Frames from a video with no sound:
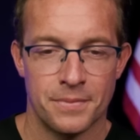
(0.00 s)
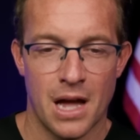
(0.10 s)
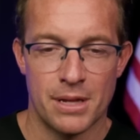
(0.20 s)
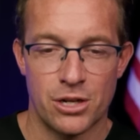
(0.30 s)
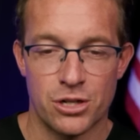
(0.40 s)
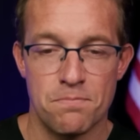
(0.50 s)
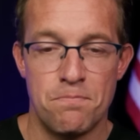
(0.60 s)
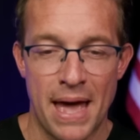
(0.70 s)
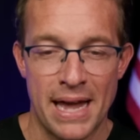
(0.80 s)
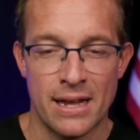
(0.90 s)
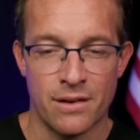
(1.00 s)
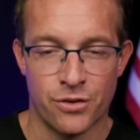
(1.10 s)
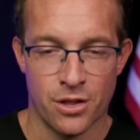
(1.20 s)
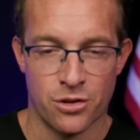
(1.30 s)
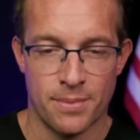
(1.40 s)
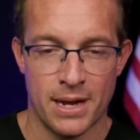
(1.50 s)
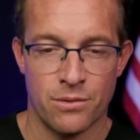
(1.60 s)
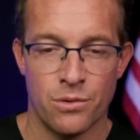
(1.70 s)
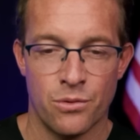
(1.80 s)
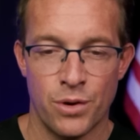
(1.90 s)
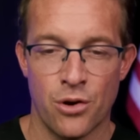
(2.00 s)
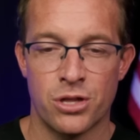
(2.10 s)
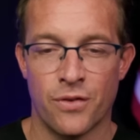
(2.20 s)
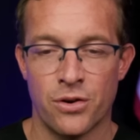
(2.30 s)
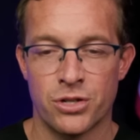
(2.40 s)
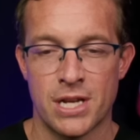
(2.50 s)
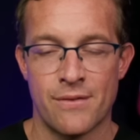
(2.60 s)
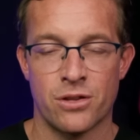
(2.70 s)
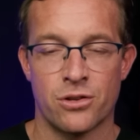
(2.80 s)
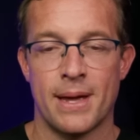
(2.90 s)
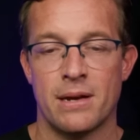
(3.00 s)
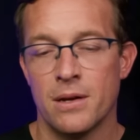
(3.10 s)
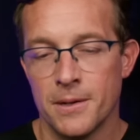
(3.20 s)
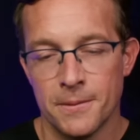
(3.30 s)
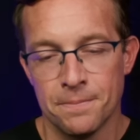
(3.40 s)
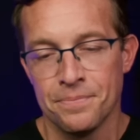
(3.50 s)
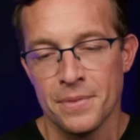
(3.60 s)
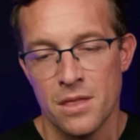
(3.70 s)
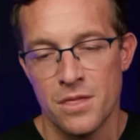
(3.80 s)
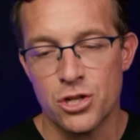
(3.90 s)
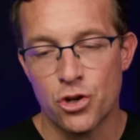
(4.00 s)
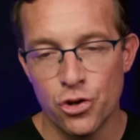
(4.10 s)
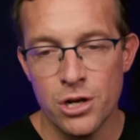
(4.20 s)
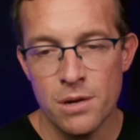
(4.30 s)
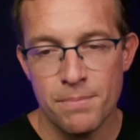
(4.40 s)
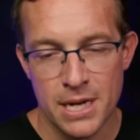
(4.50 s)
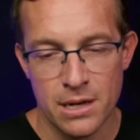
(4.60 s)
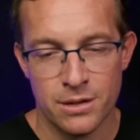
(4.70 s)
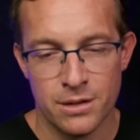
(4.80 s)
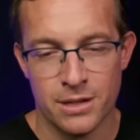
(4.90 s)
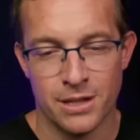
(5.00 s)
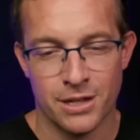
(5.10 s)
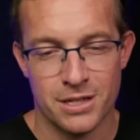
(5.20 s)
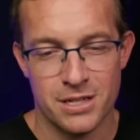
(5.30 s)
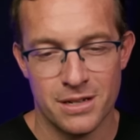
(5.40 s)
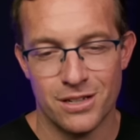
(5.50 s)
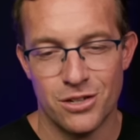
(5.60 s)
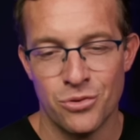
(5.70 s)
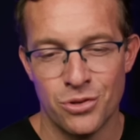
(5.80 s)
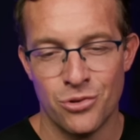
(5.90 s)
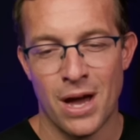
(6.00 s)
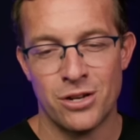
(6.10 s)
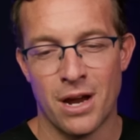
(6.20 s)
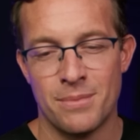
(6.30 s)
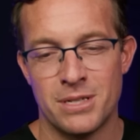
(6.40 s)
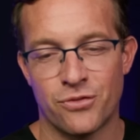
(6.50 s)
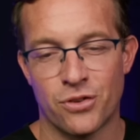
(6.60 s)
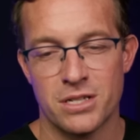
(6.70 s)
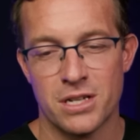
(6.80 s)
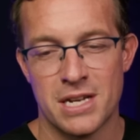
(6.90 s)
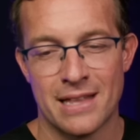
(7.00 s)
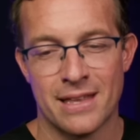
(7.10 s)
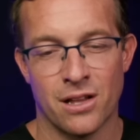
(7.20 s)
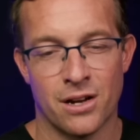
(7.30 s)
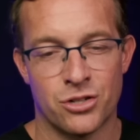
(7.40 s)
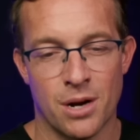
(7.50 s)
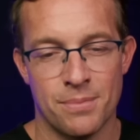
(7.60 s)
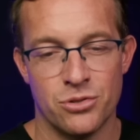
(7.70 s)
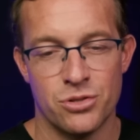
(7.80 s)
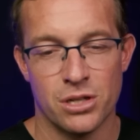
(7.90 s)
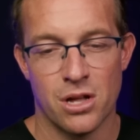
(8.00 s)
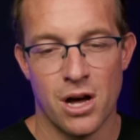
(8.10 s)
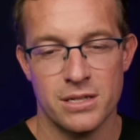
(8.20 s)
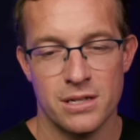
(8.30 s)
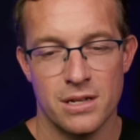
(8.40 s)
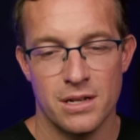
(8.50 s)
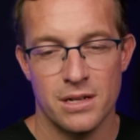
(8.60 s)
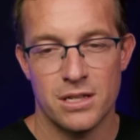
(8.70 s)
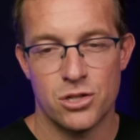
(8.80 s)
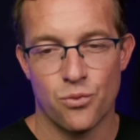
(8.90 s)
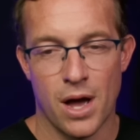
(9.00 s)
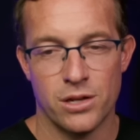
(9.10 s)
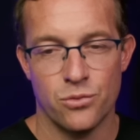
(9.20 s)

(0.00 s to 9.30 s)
Kamala Harris begging for another debate. We owe it to the voters to have another debate. This could potentially, and look at this, you had your ABC friends attack the hell out of Trump and you still lost. This is why you